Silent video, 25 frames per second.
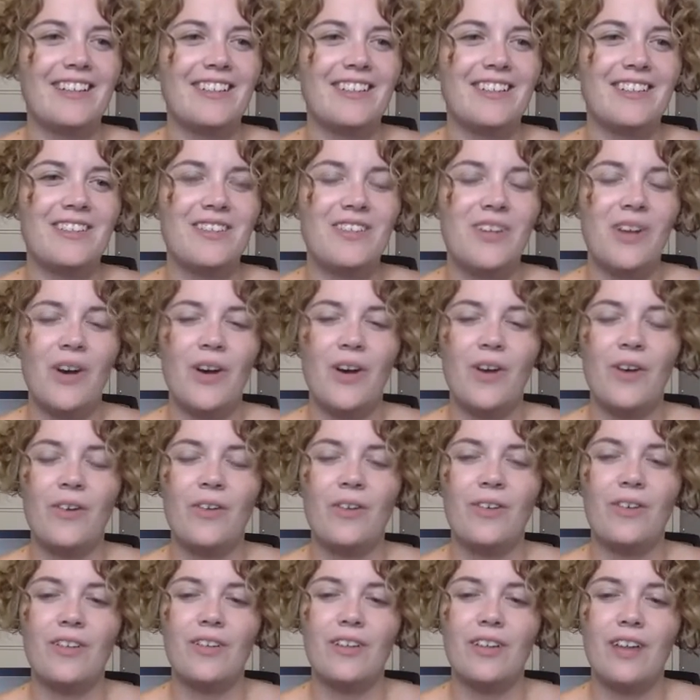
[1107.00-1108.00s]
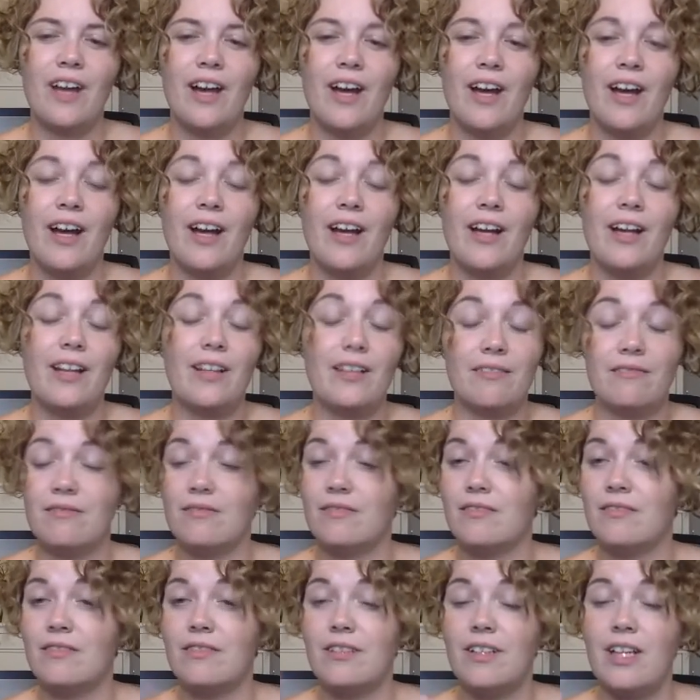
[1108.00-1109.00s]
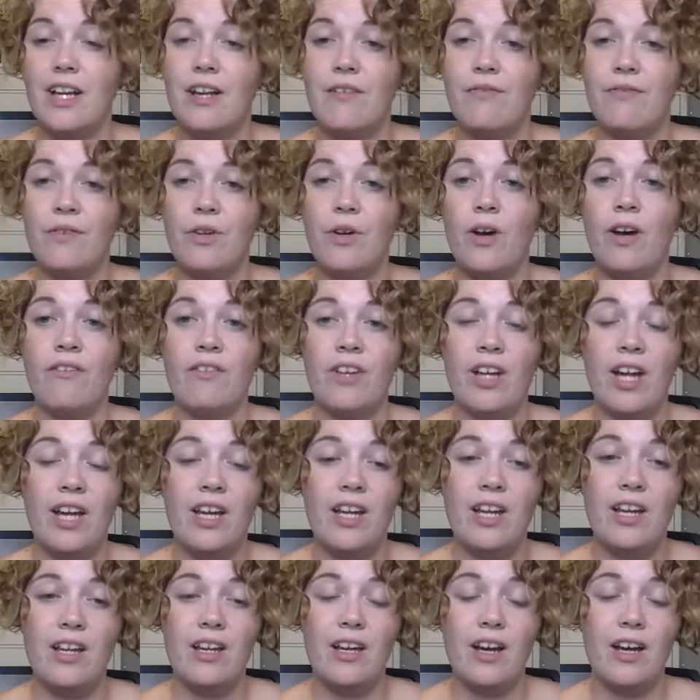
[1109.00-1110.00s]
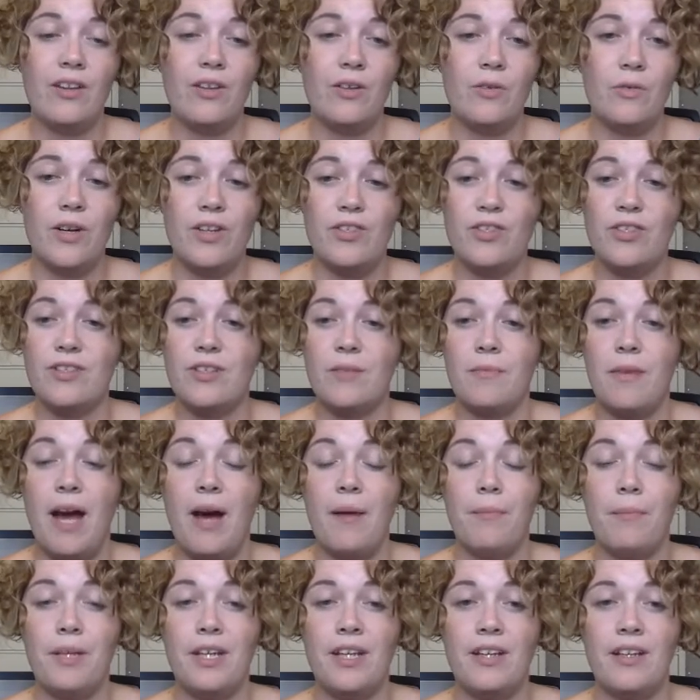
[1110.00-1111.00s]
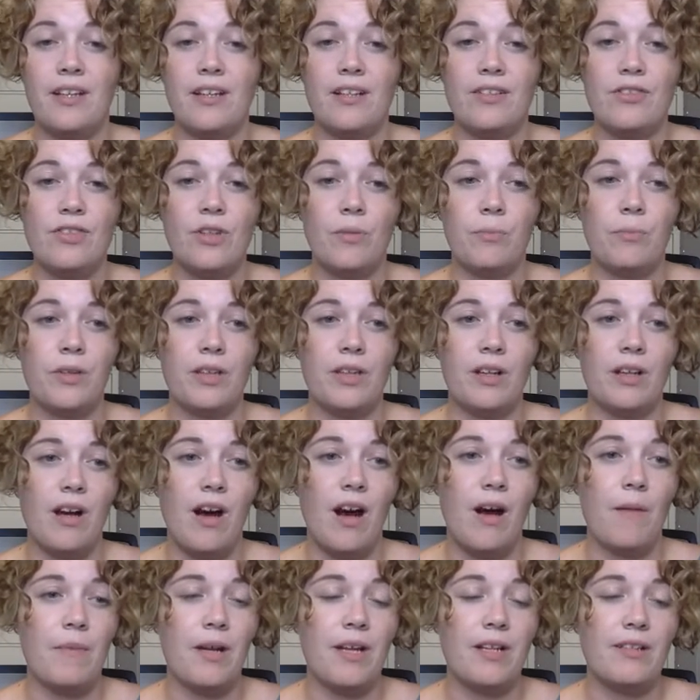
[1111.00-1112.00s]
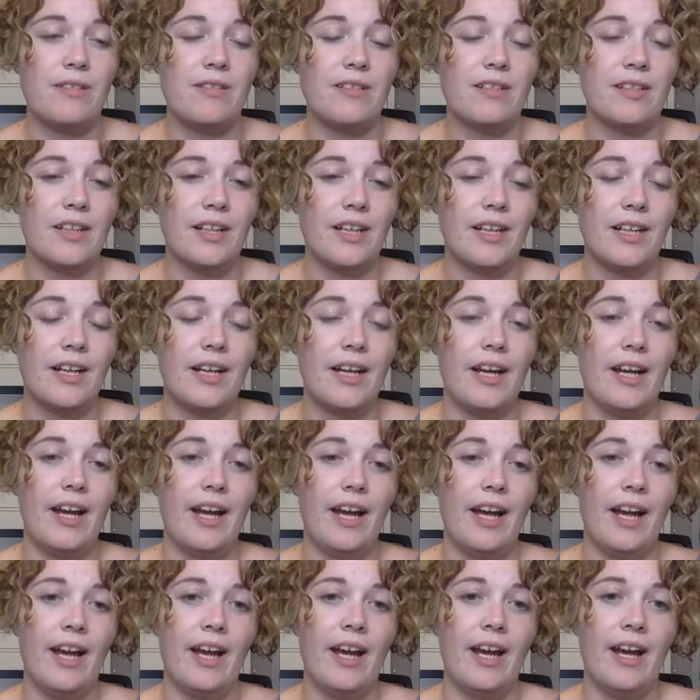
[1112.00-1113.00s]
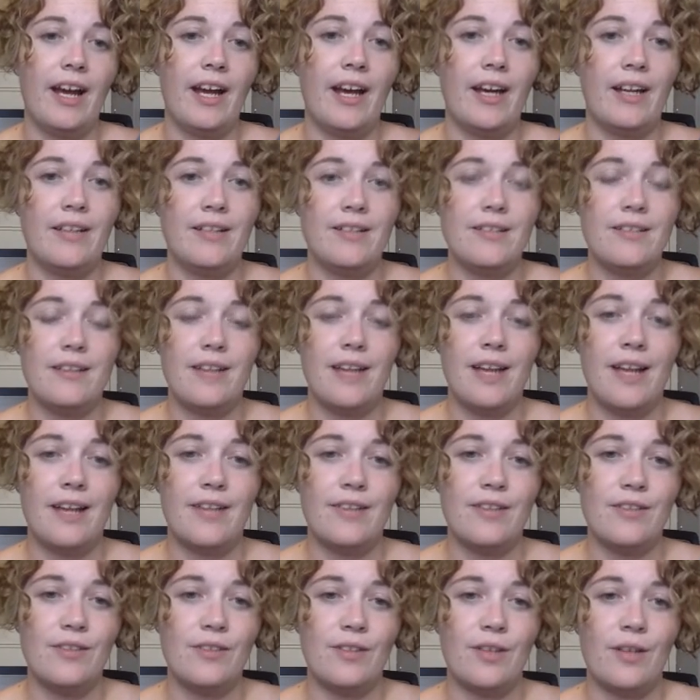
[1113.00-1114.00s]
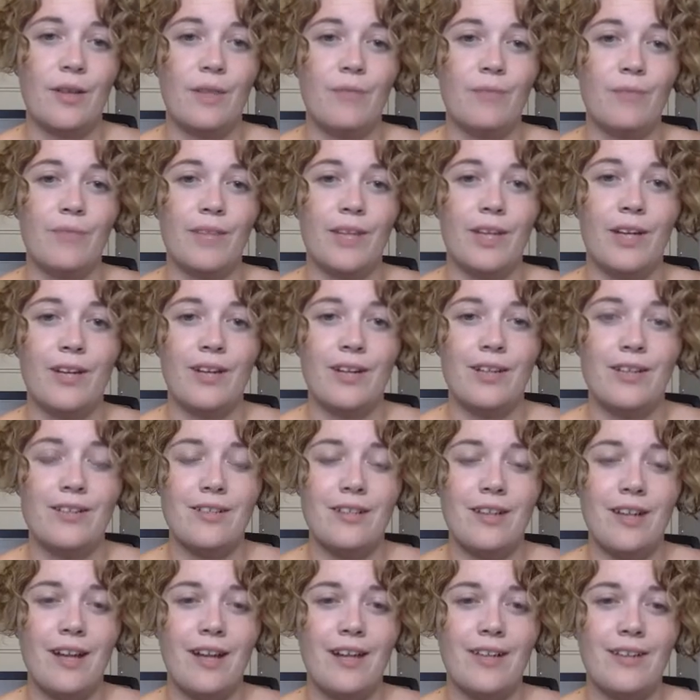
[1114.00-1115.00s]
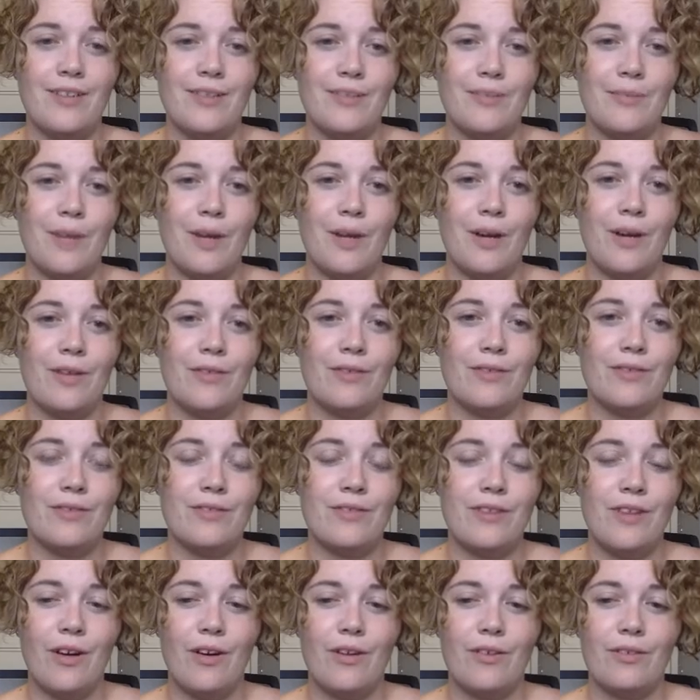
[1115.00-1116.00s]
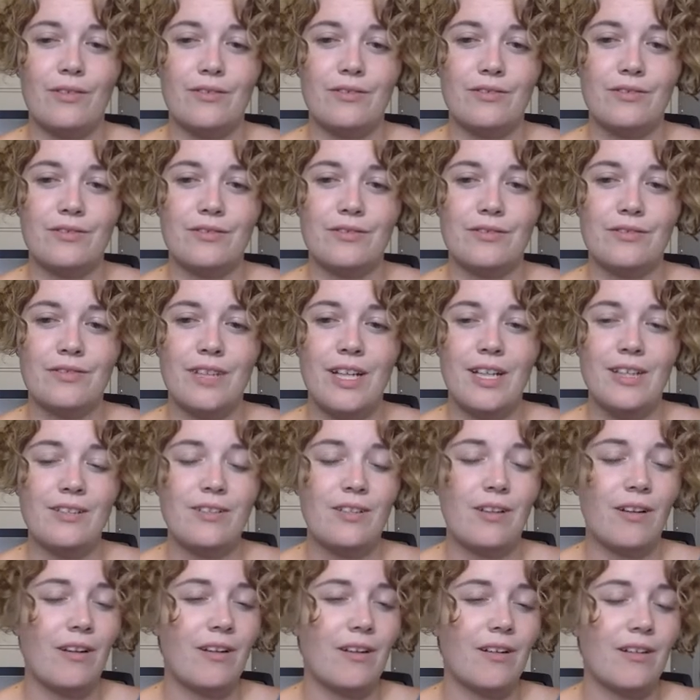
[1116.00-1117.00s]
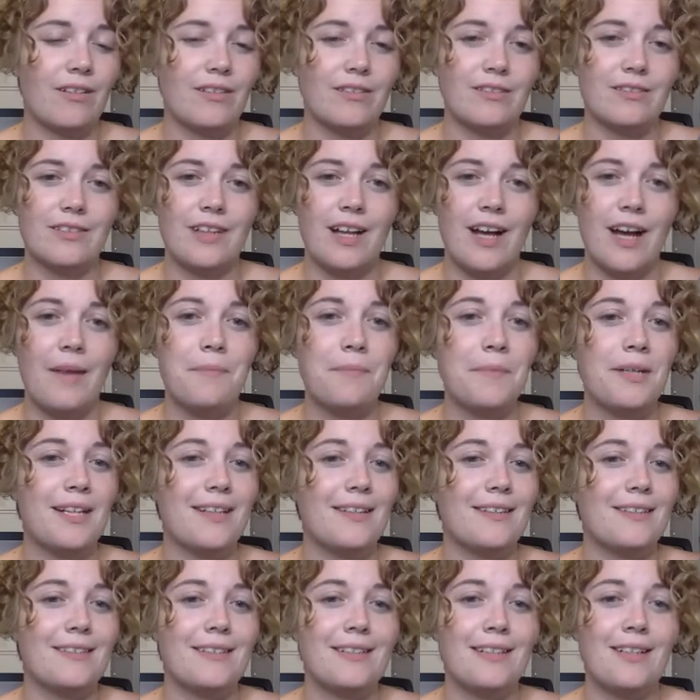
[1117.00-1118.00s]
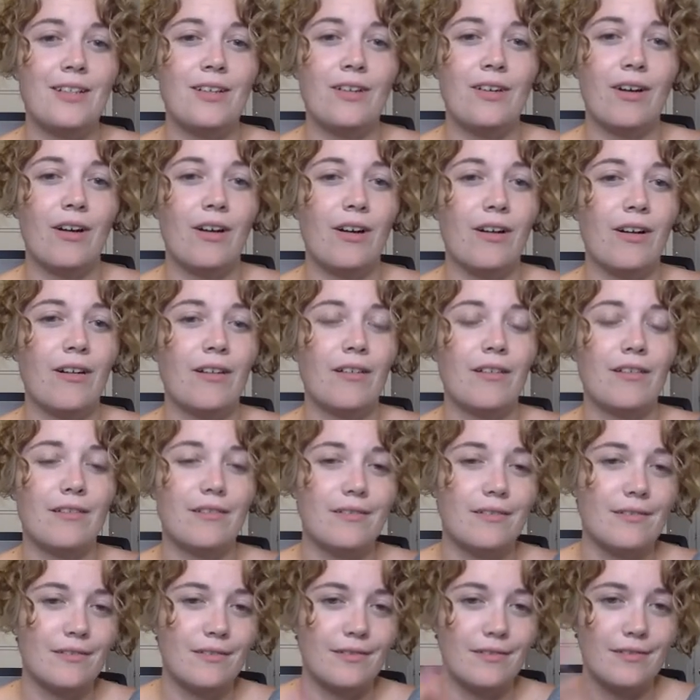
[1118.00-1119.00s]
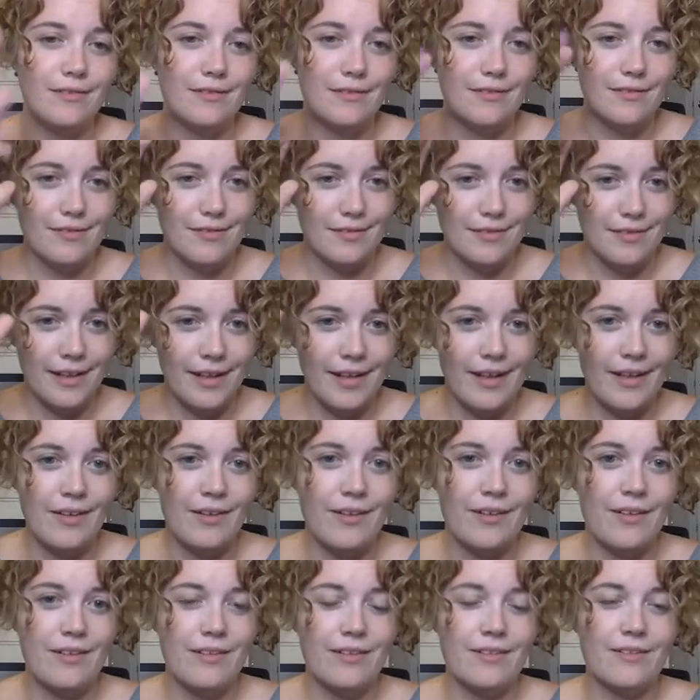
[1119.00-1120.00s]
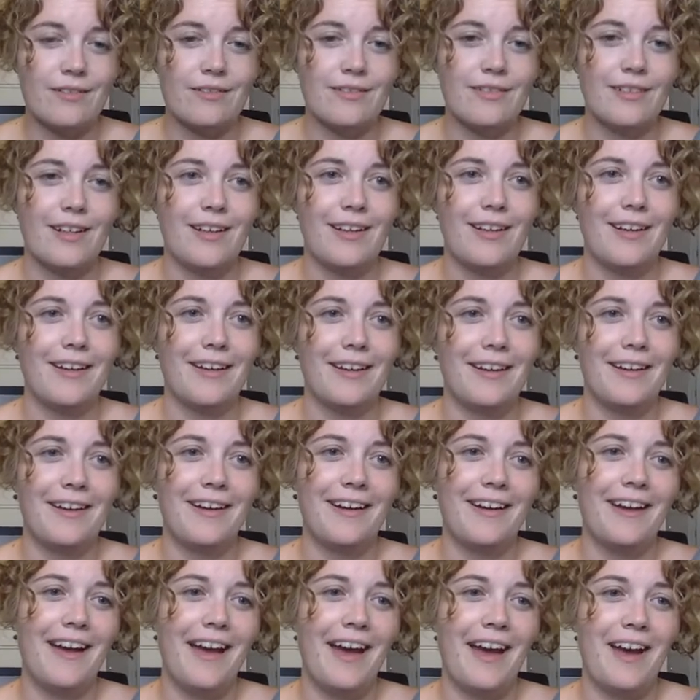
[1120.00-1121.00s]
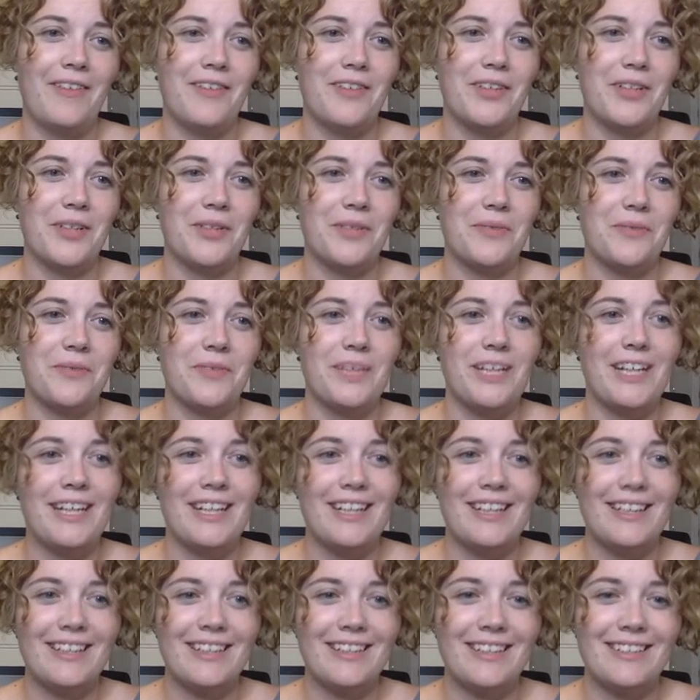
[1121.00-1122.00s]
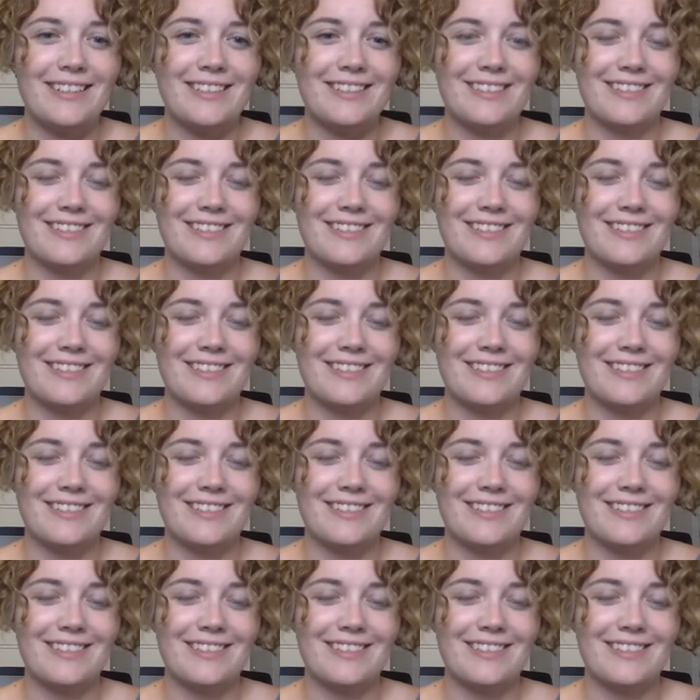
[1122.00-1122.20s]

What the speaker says: So if you have any other questions, I'm happy to jump in the comments and answer them later on tonight and tomorrow. So that's all. I'm gonna see y'all later. Have a good week.